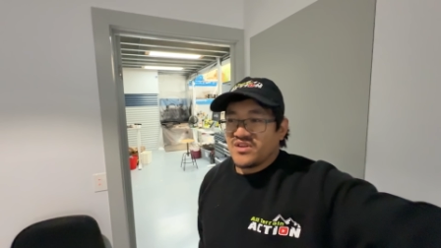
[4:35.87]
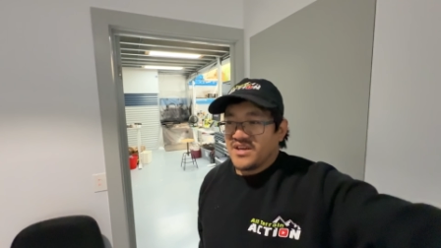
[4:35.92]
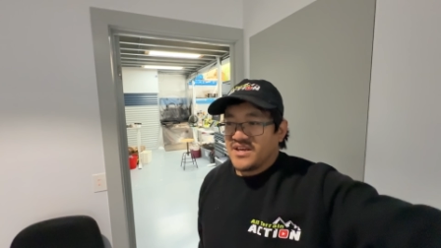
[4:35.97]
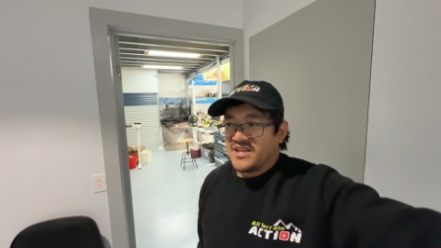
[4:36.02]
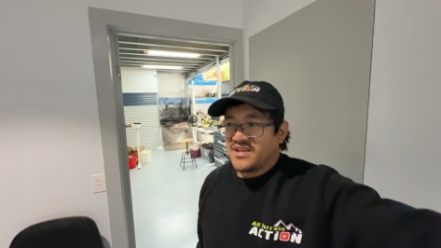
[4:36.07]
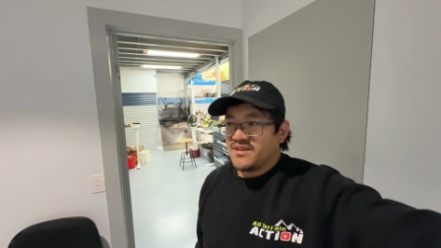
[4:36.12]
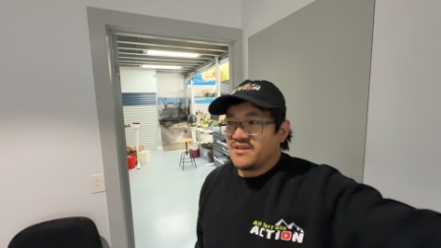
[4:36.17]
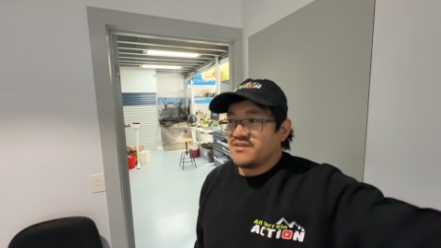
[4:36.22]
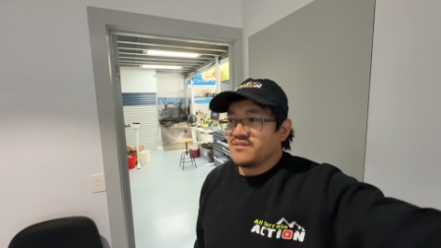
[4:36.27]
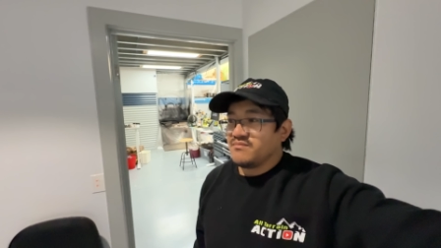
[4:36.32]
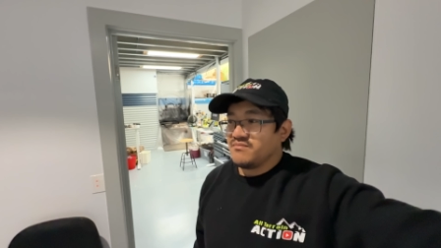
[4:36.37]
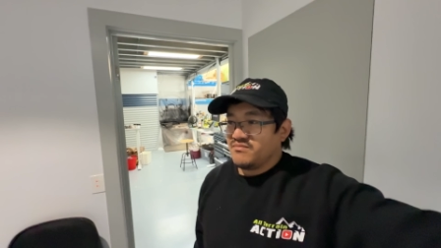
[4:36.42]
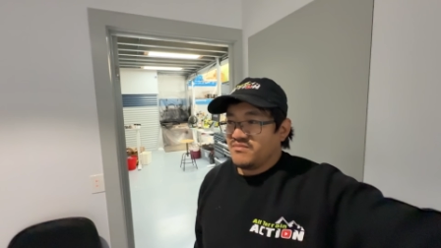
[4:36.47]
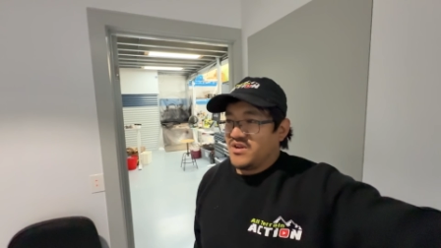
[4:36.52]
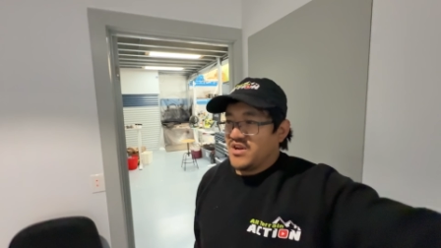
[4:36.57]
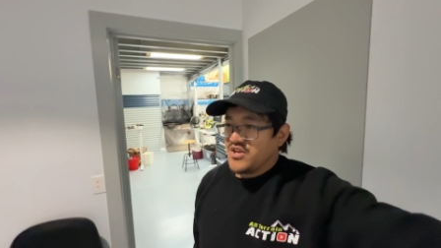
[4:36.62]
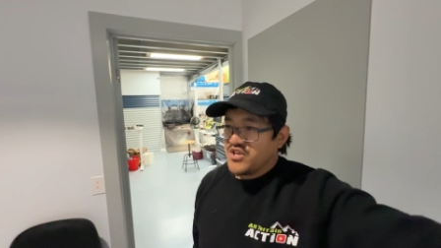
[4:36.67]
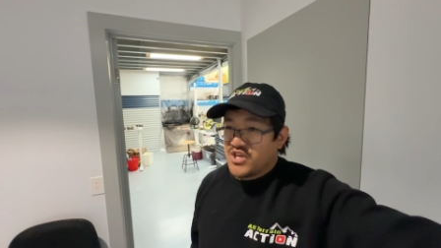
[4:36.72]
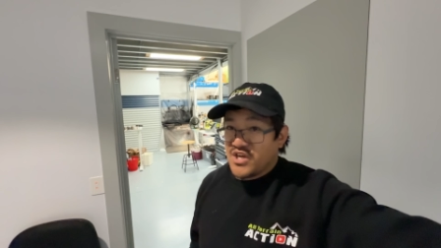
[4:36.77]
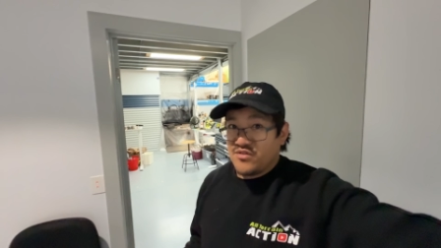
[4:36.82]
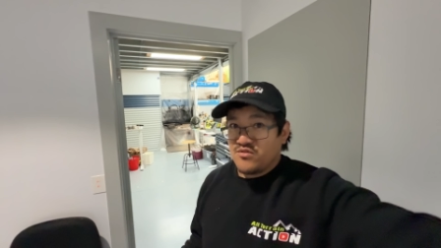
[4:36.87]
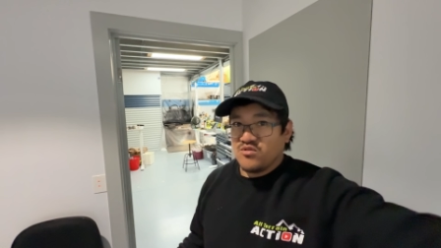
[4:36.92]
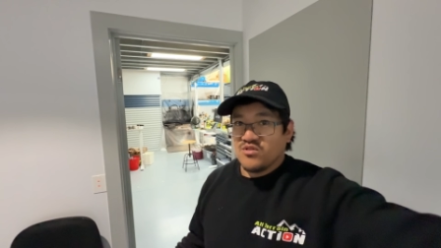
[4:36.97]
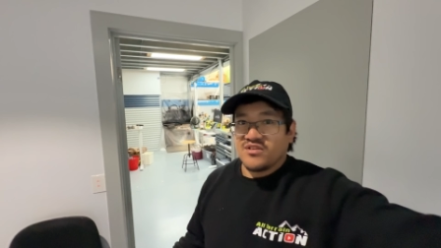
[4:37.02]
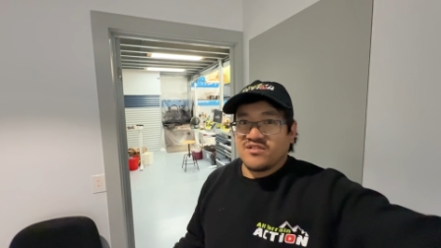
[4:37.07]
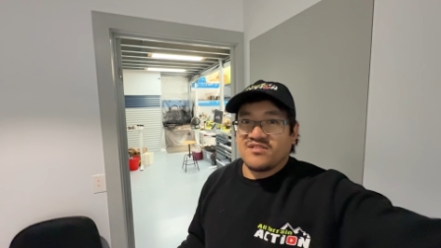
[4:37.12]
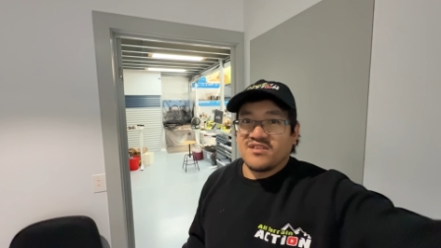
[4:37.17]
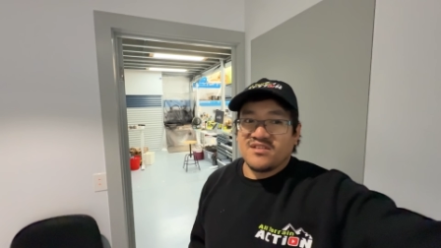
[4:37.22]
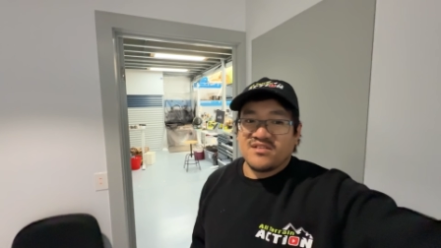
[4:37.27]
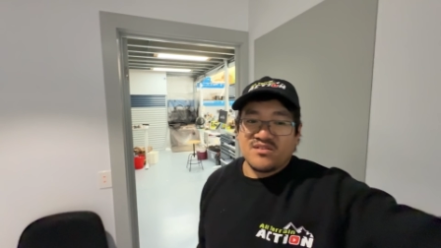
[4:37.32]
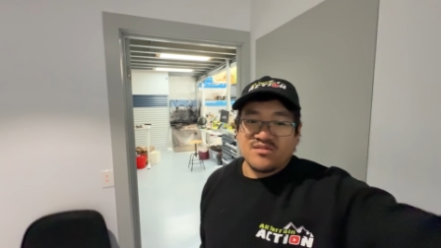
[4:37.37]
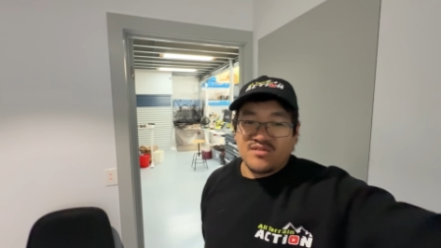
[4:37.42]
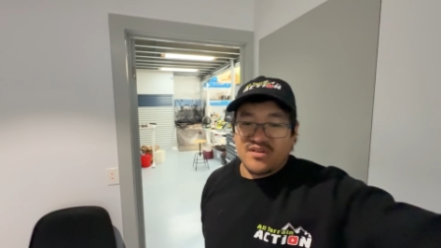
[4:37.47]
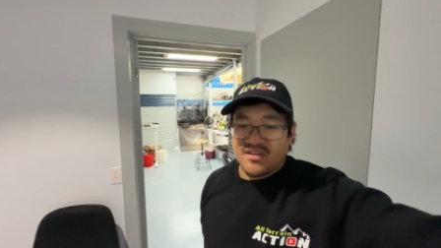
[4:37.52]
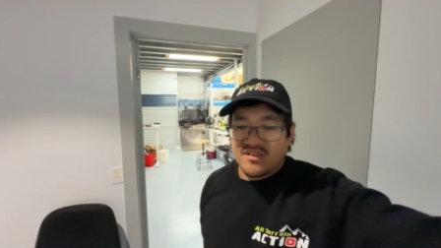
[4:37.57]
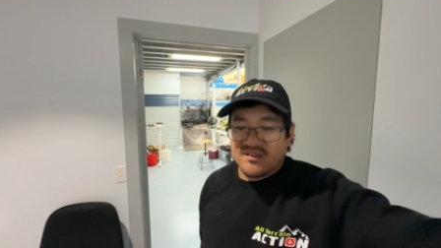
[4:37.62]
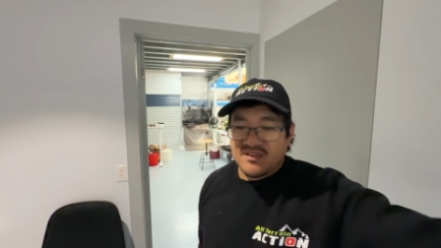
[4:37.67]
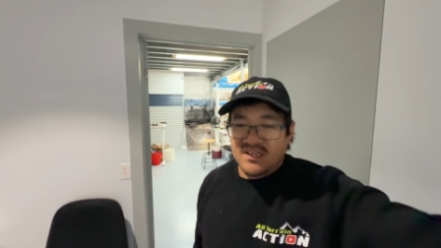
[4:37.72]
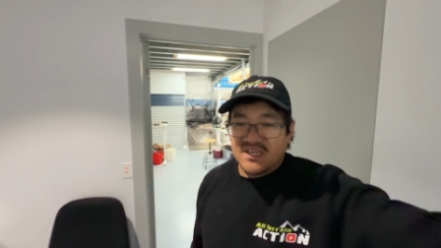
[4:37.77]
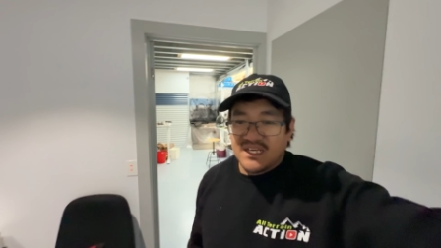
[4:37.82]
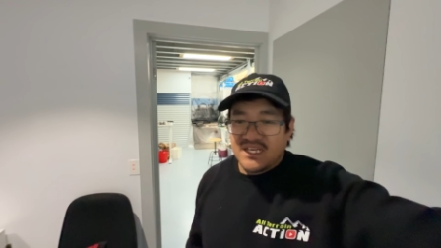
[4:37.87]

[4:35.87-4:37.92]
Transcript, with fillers: and you know, general accessories,